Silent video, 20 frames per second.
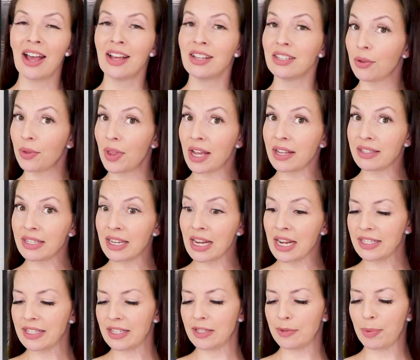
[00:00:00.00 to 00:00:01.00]
So that's
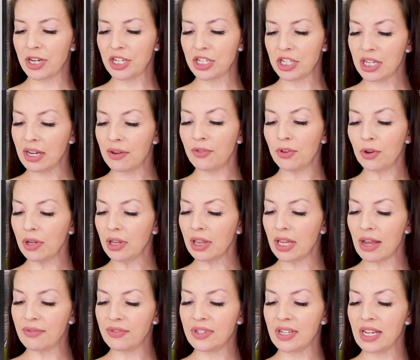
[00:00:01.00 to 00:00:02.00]
nice, especially if you're a
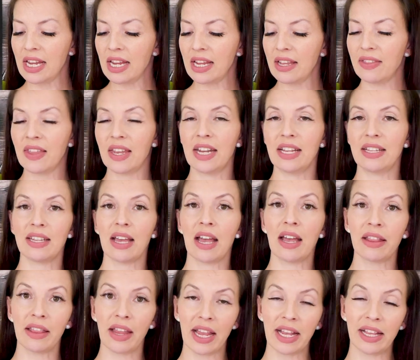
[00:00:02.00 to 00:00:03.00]
lefty, that it's
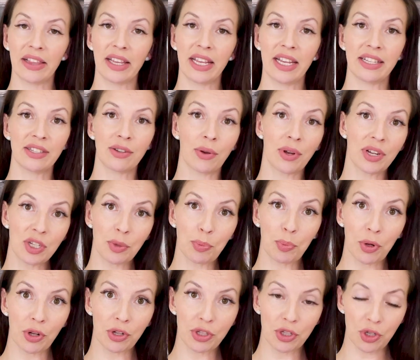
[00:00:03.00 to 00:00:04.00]
unlikely it's going to
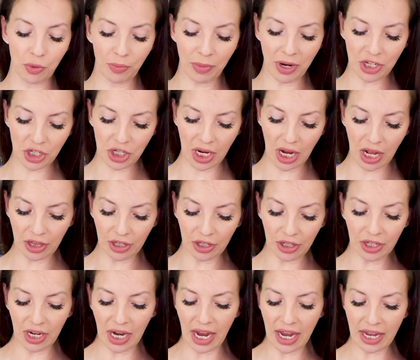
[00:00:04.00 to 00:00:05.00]
pull too much
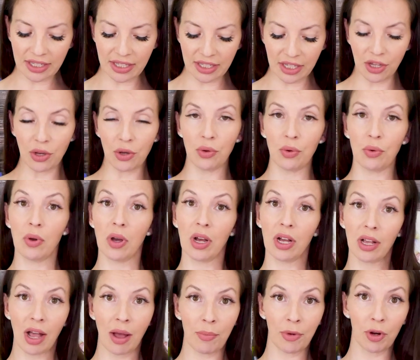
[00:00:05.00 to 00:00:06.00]
color as you
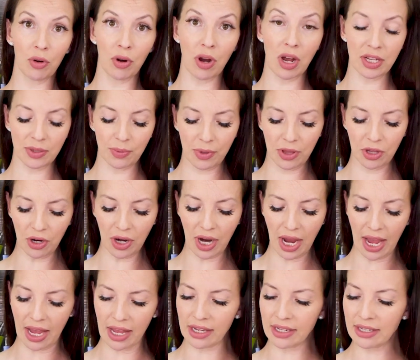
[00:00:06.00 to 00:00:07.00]
come across with your
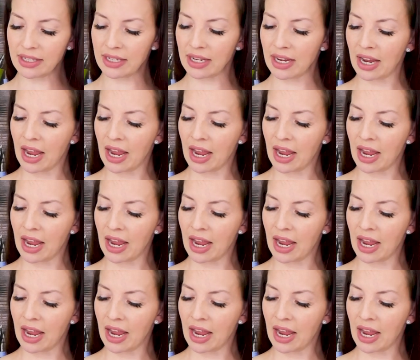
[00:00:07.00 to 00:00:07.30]
hand.